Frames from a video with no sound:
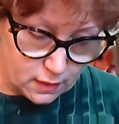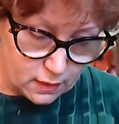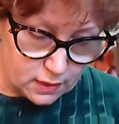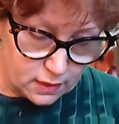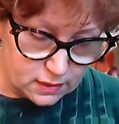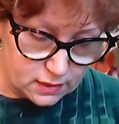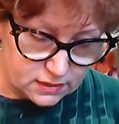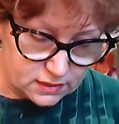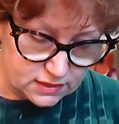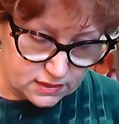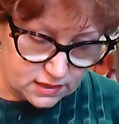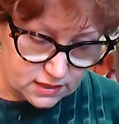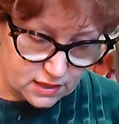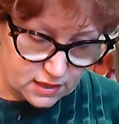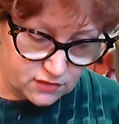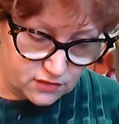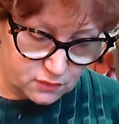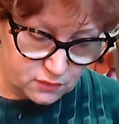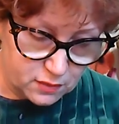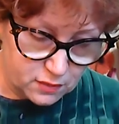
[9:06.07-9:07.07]
Instead
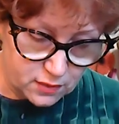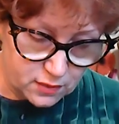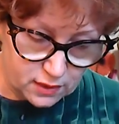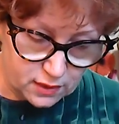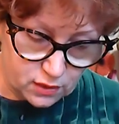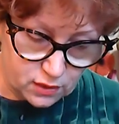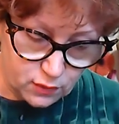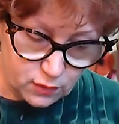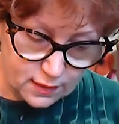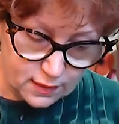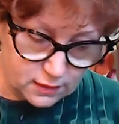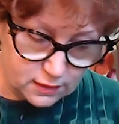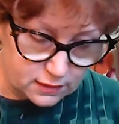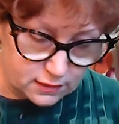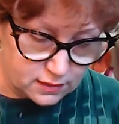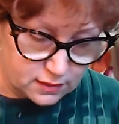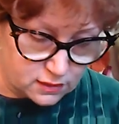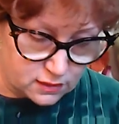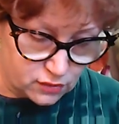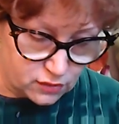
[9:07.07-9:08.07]
of burning quickly,
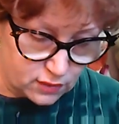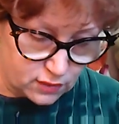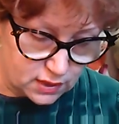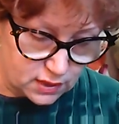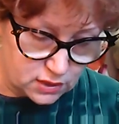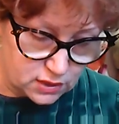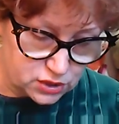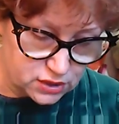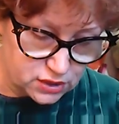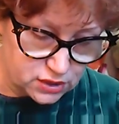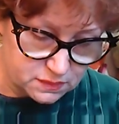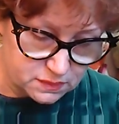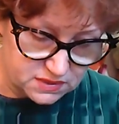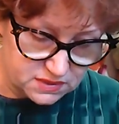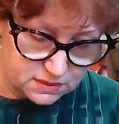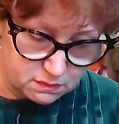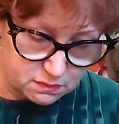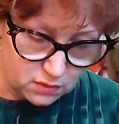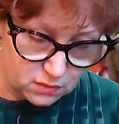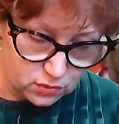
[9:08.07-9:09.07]
the green chips
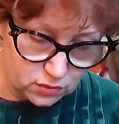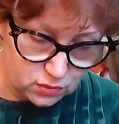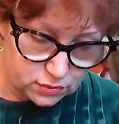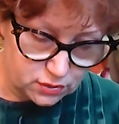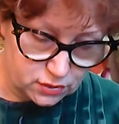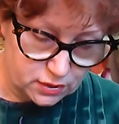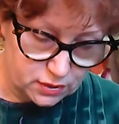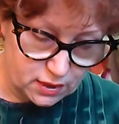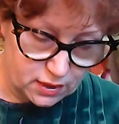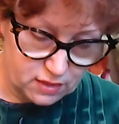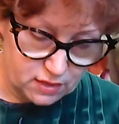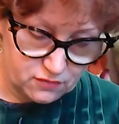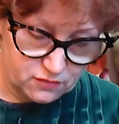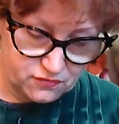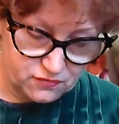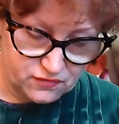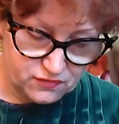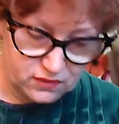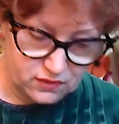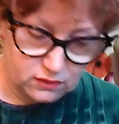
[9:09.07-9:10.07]
smoldered and
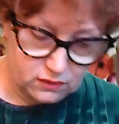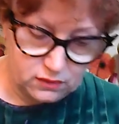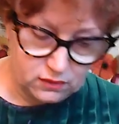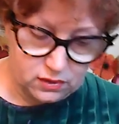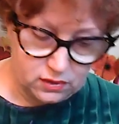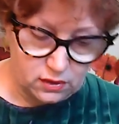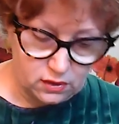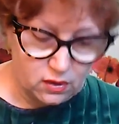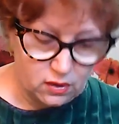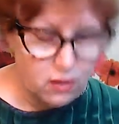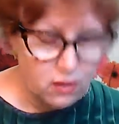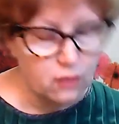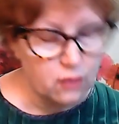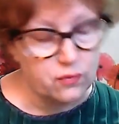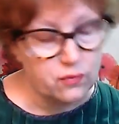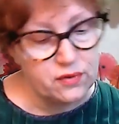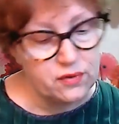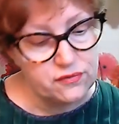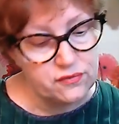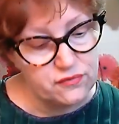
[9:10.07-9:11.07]
filled the log
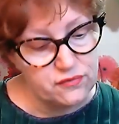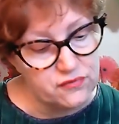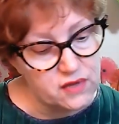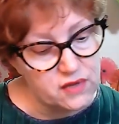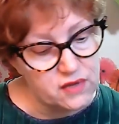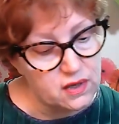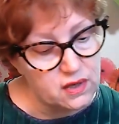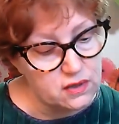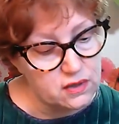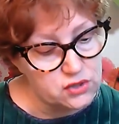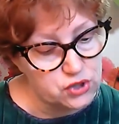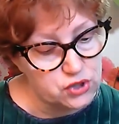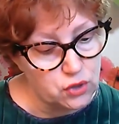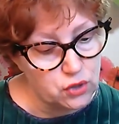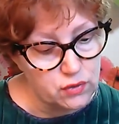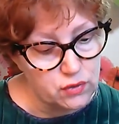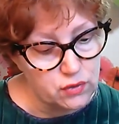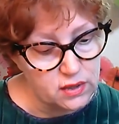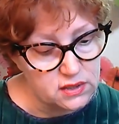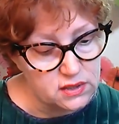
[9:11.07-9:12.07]
with thick,
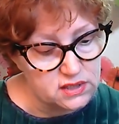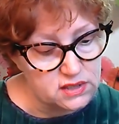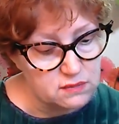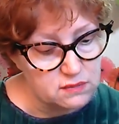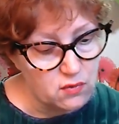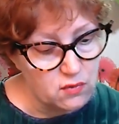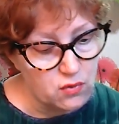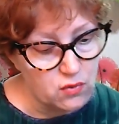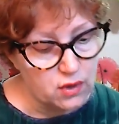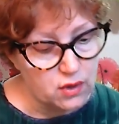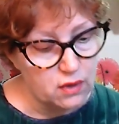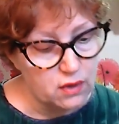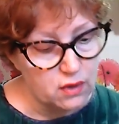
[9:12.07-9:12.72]
choking smoke.